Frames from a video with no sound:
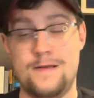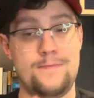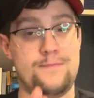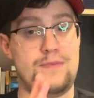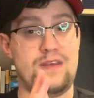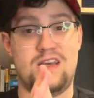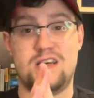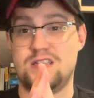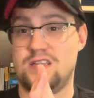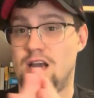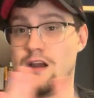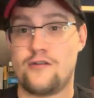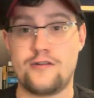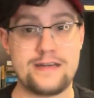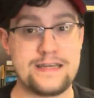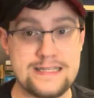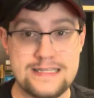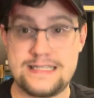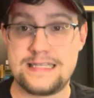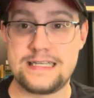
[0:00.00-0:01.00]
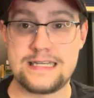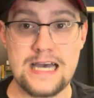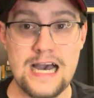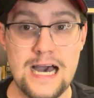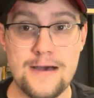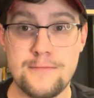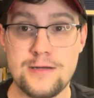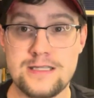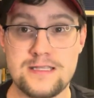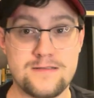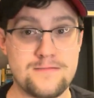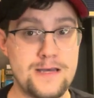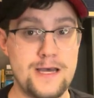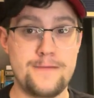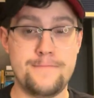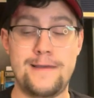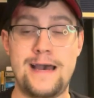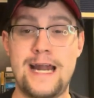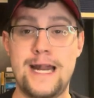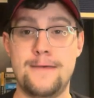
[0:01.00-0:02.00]
because I already can see comments and
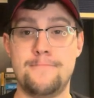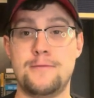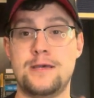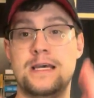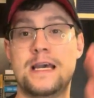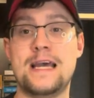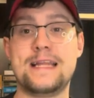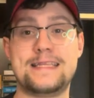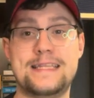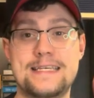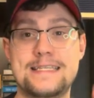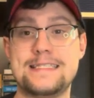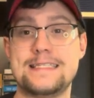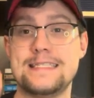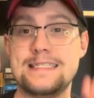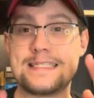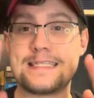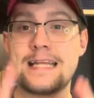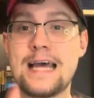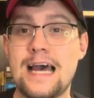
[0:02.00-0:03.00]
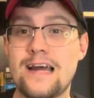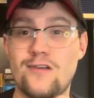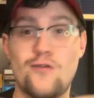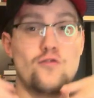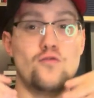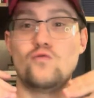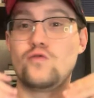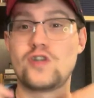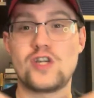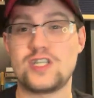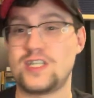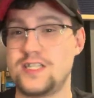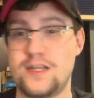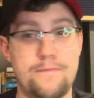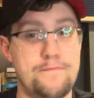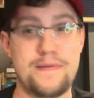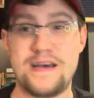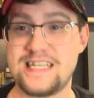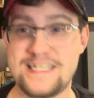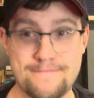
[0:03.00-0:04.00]
getting mad at me, this is not who just the
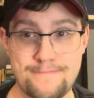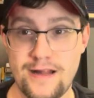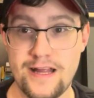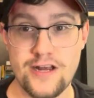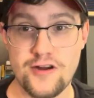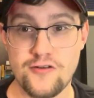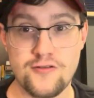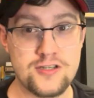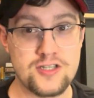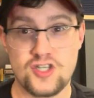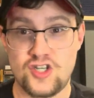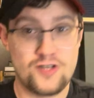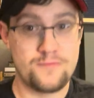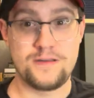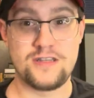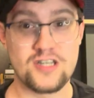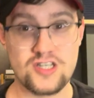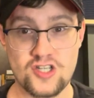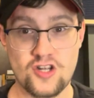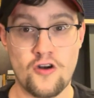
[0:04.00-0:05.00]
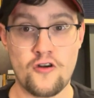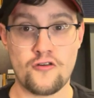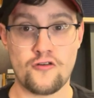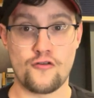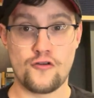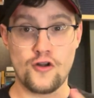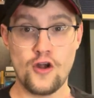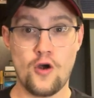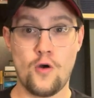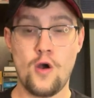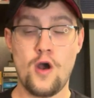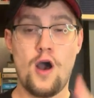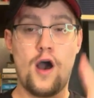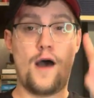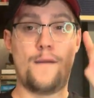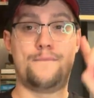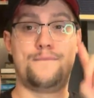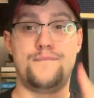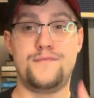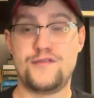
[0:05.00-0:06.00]
best player is should be the starter. No,
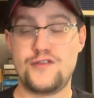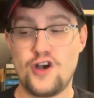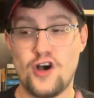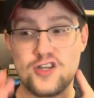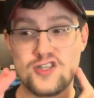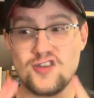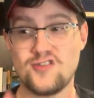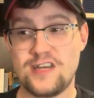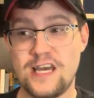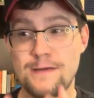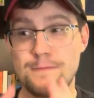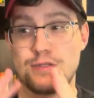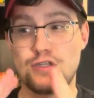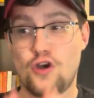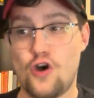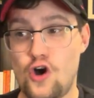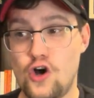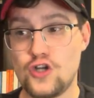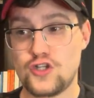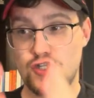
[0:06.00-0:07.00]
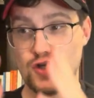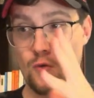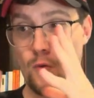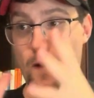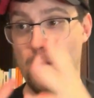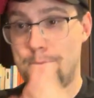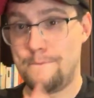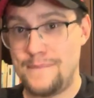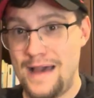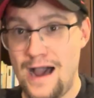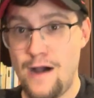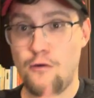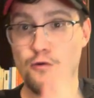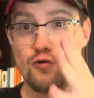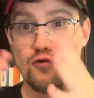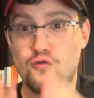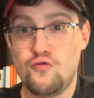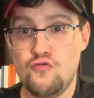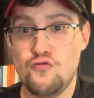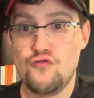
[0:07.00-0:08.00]
the All-Star game is also about
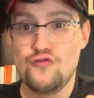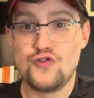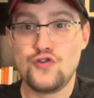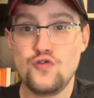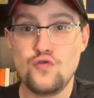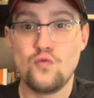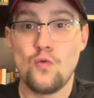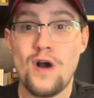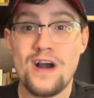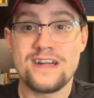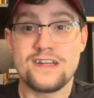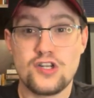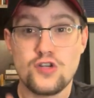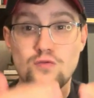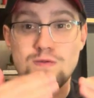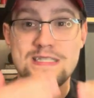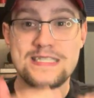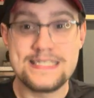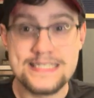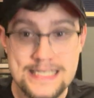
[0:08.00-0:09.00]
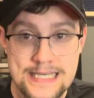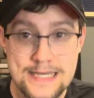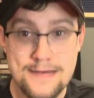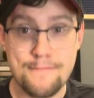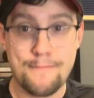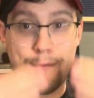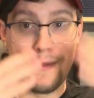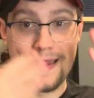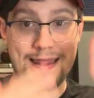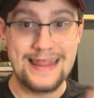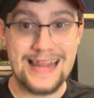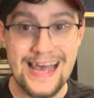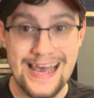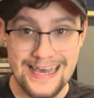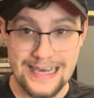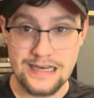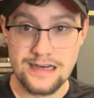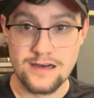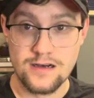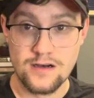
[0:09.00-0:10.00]
who you want to see play.